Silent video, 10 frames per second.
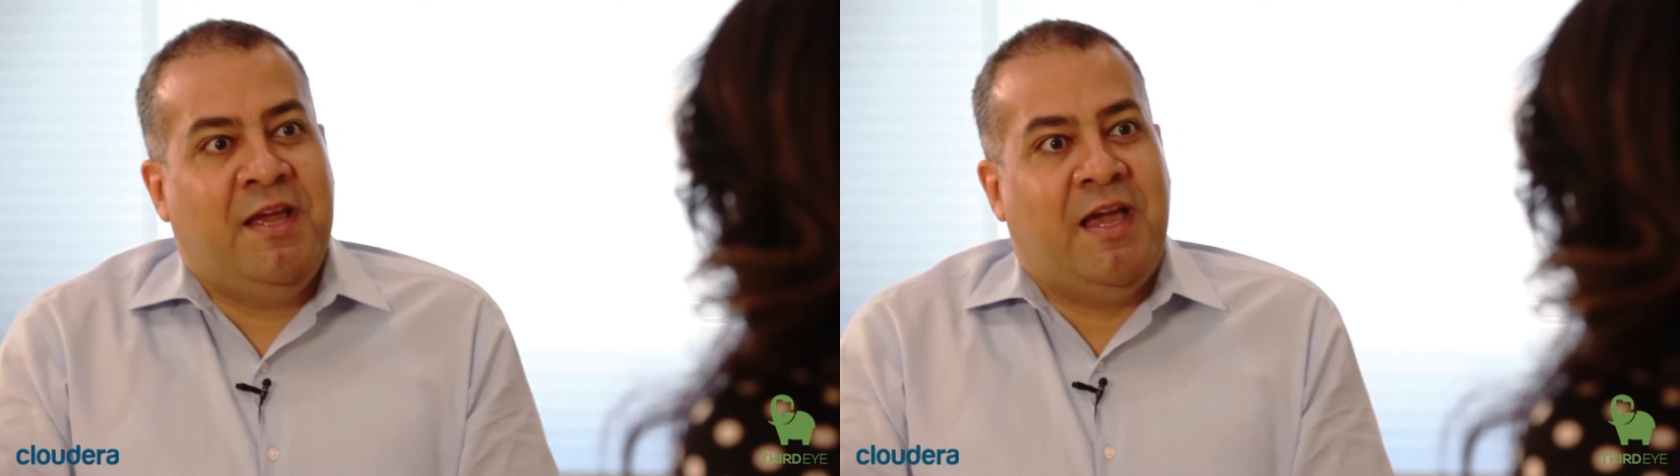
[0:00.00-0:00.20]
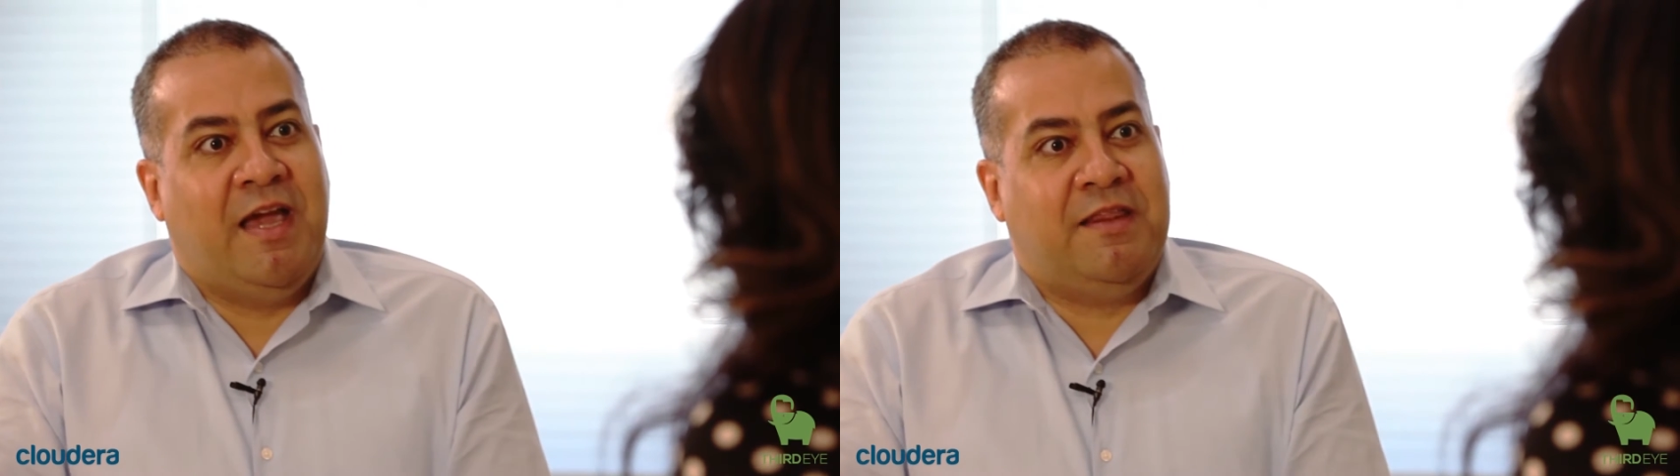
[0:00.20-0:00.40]

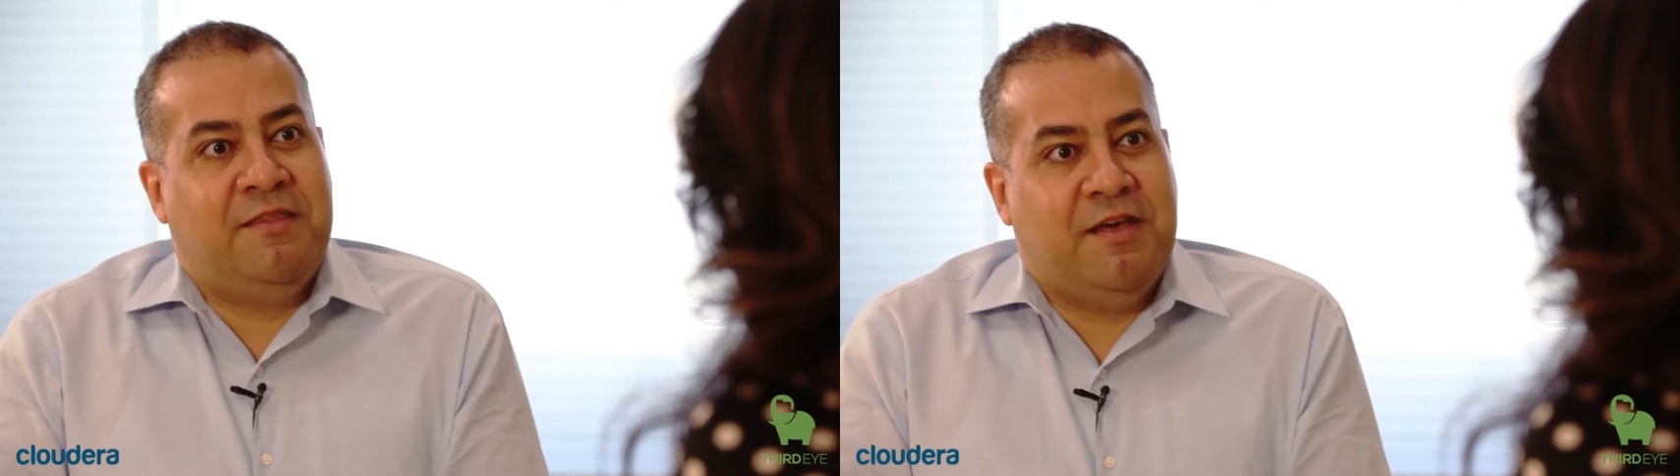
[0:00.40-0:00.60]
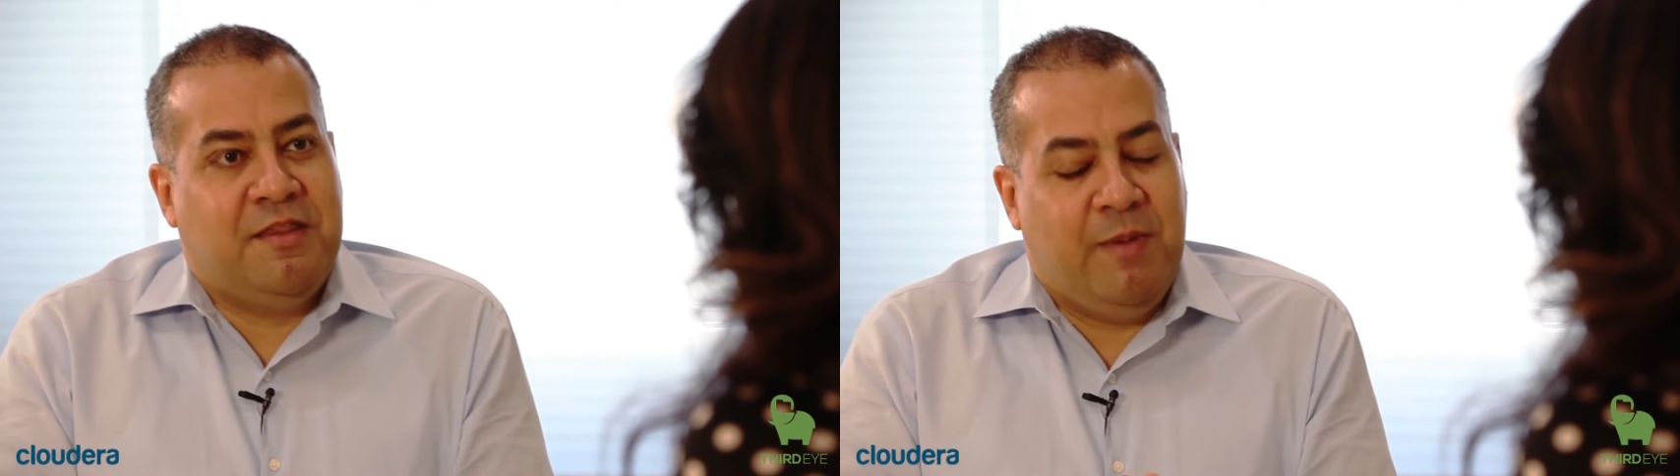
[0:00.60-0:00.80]
And
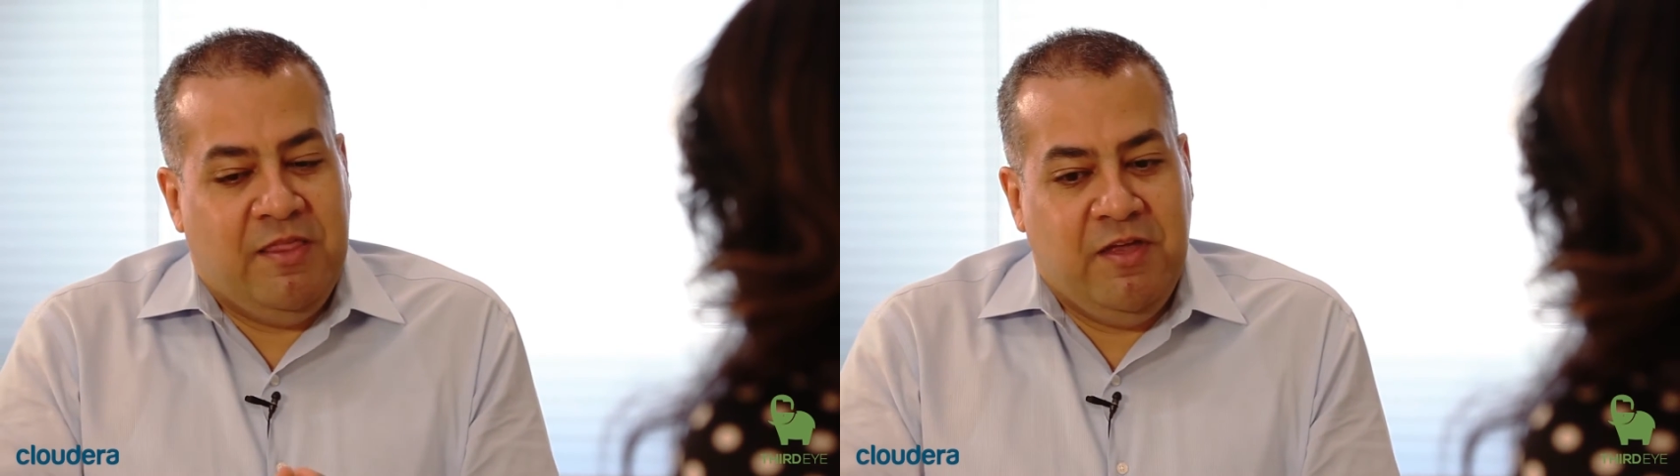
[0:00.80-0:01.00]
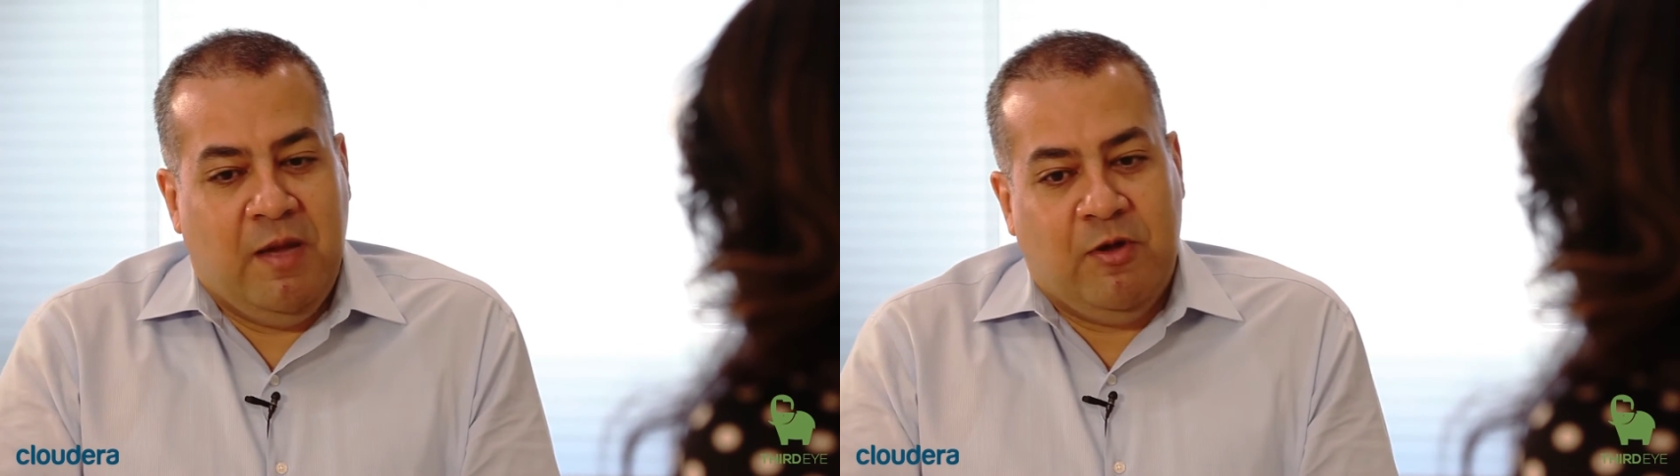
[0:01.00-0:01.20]
the bad
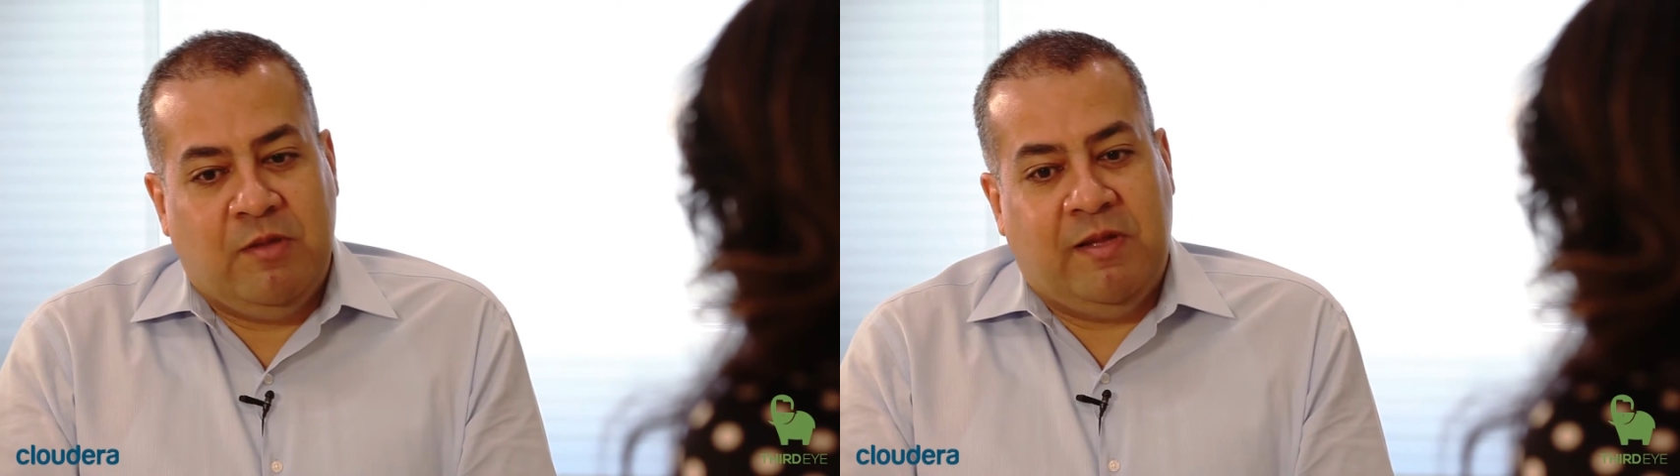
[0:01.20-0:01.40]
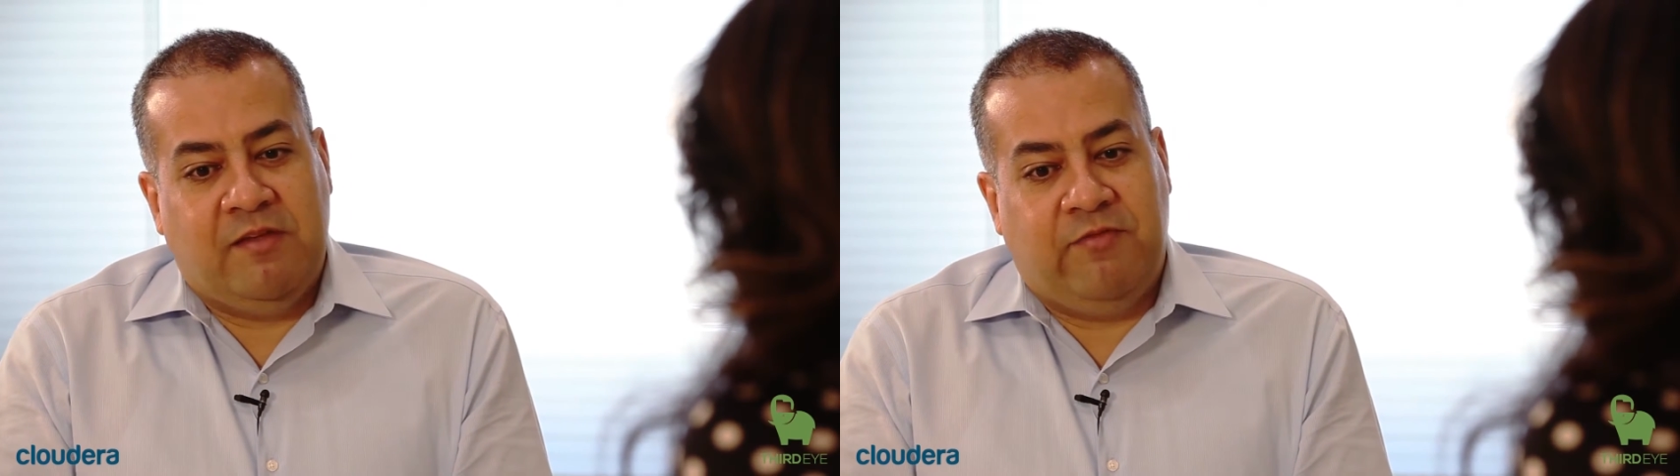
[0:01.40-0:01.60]
thing about the
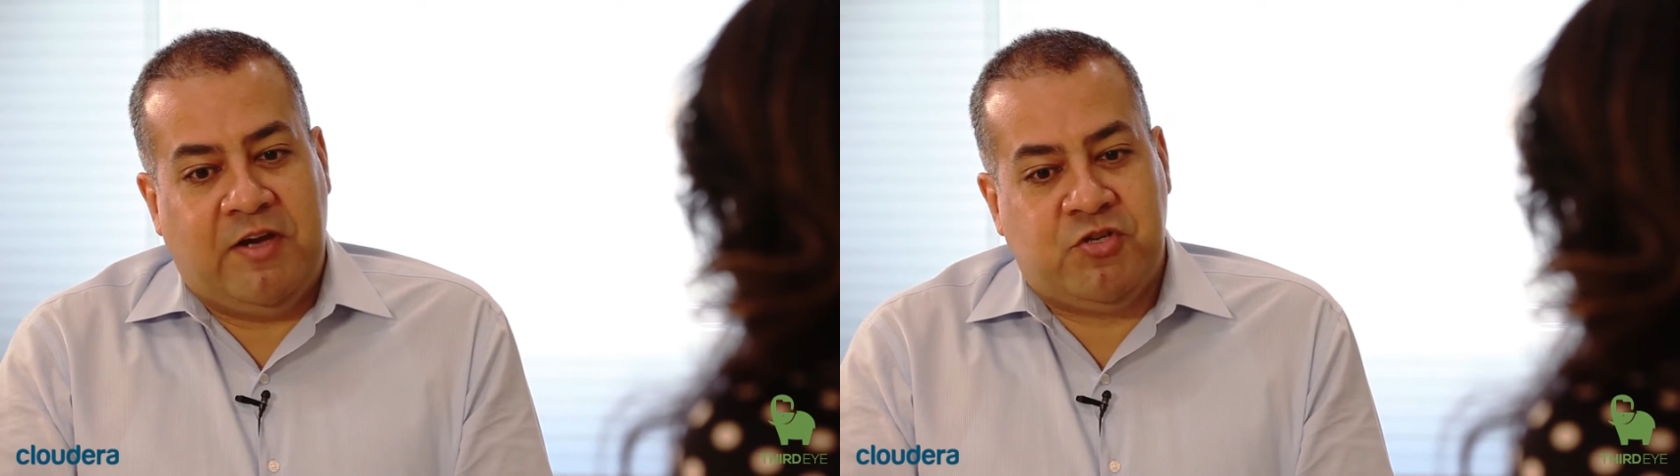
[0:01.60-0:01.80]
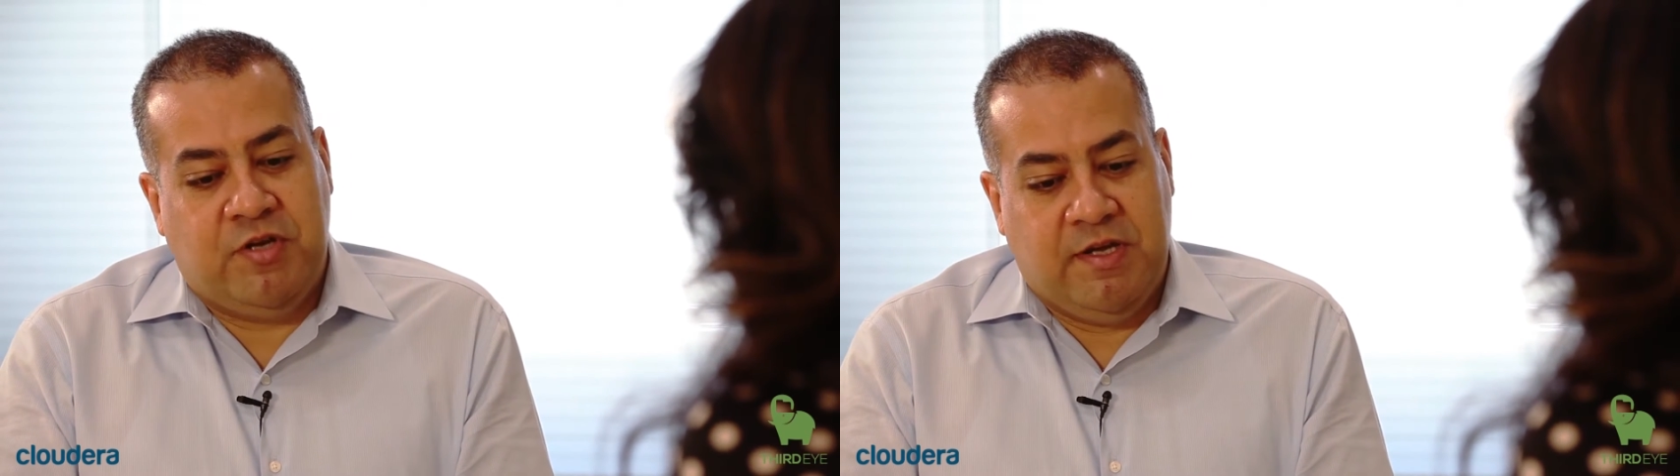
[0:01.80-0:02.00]
blood
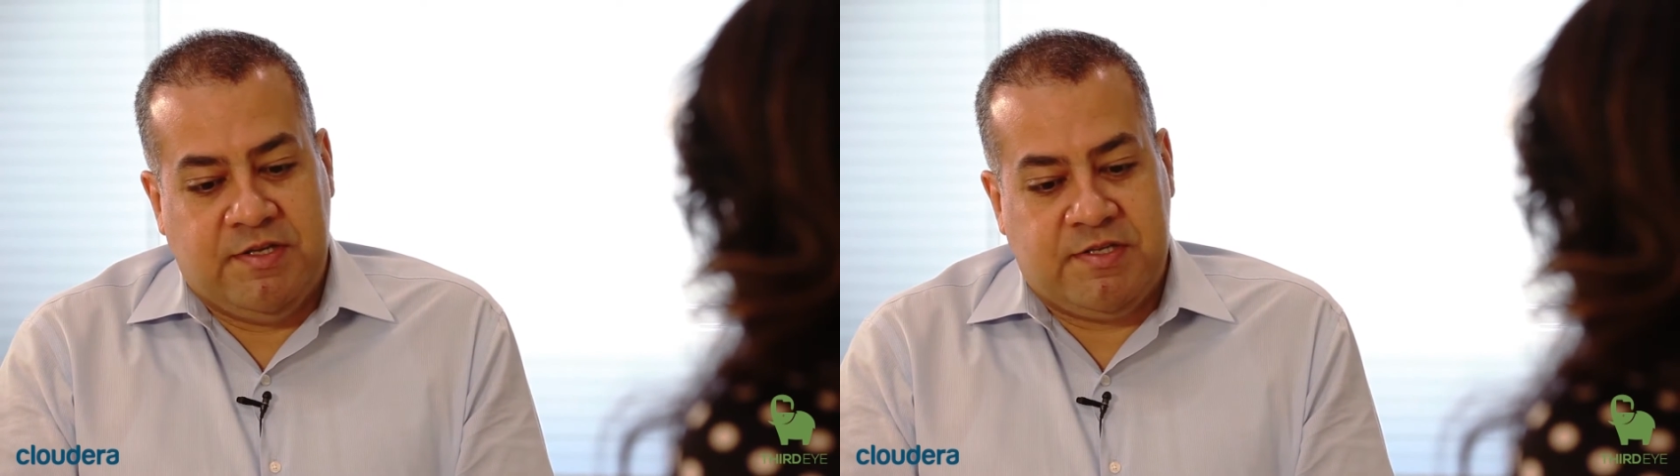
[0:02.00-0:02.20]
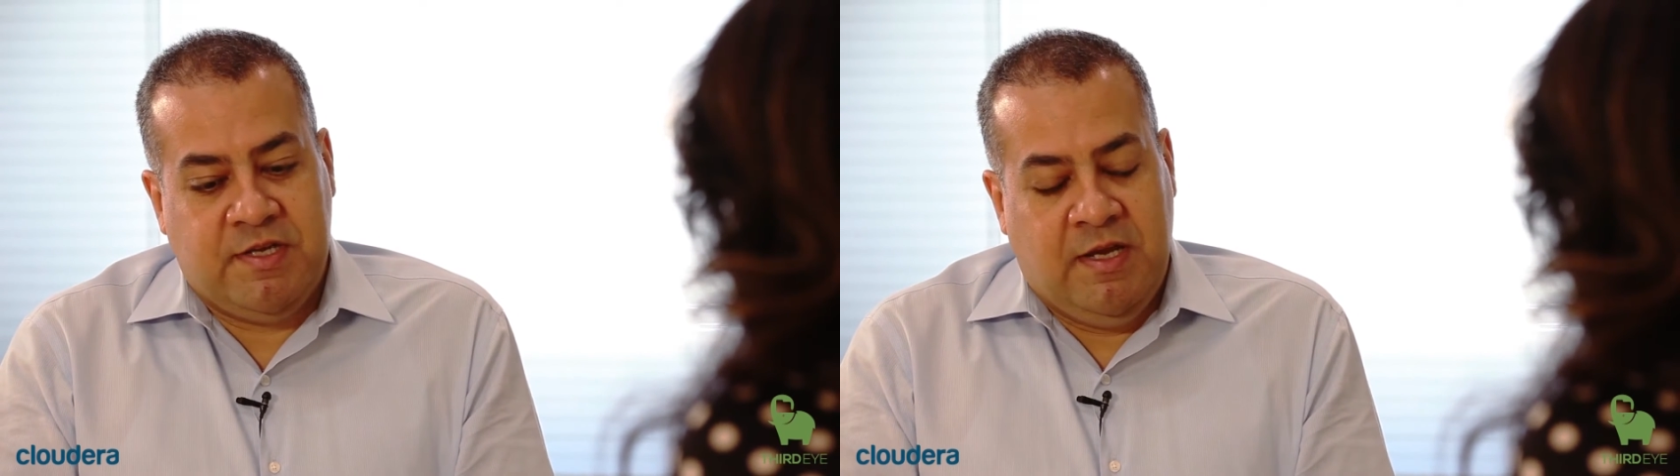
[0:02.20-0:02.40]
infection is